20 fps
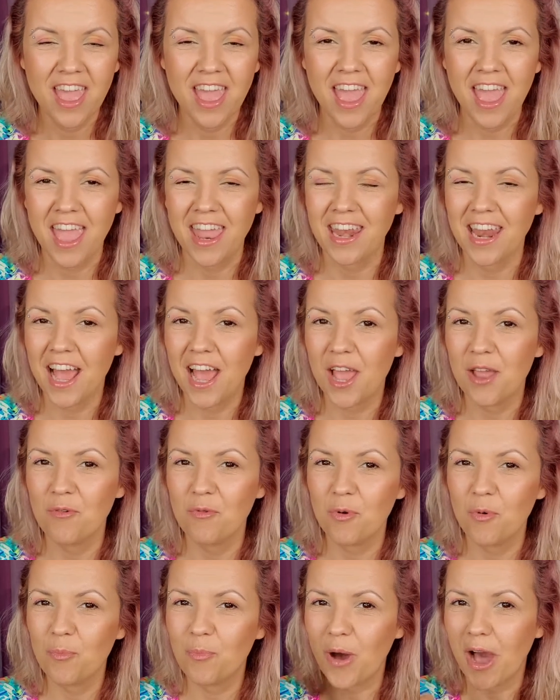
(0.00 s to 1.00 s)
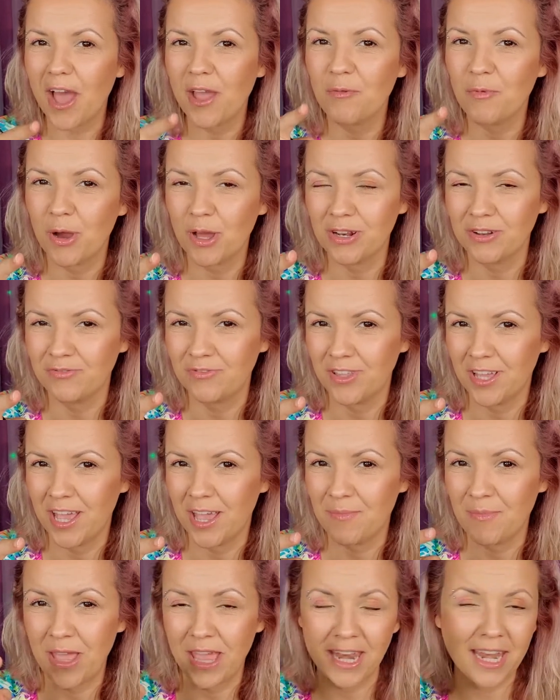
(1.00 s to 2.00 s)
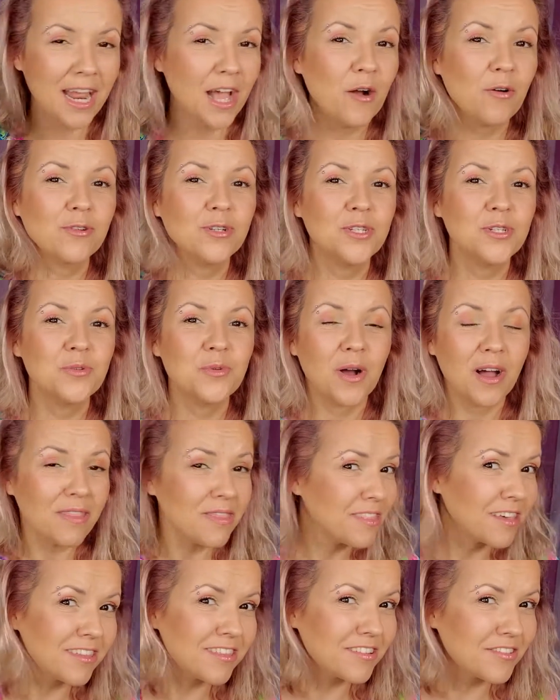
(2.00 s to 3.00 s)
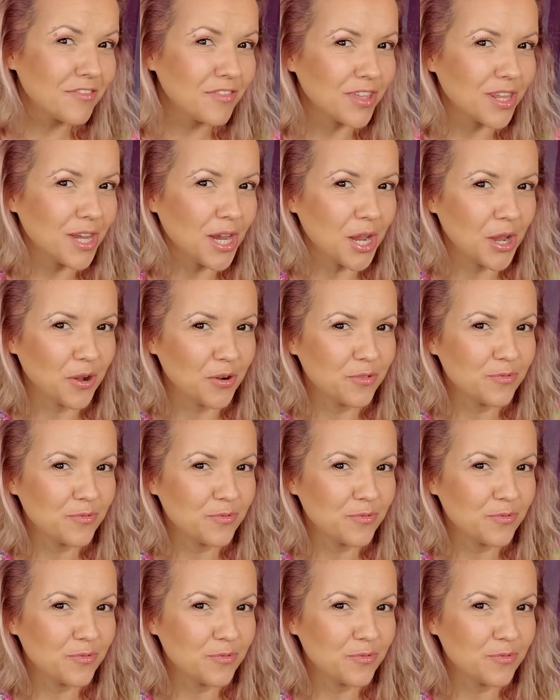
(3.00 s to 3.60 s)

and I will buy one of them and I will do another video.